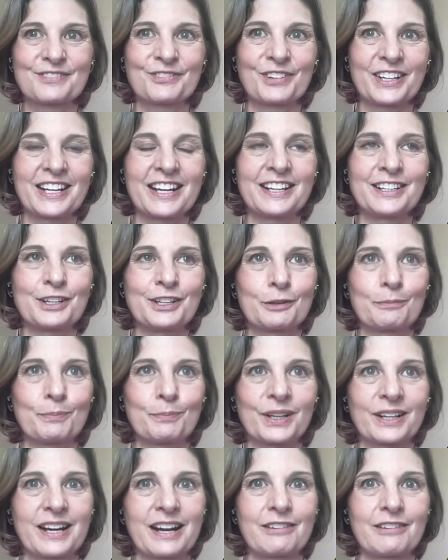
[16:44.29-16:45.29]
When in your
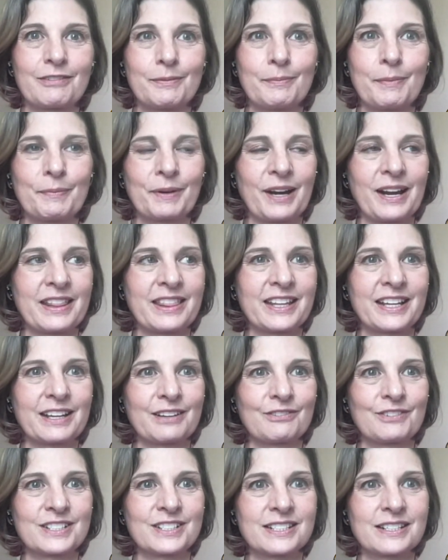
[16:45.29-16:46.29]
book, I remember, I think
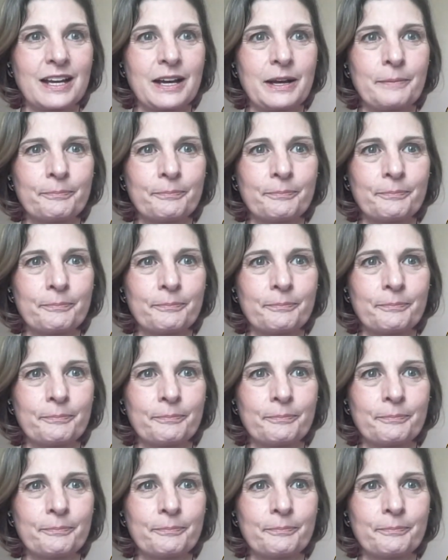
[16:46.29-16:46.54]
it was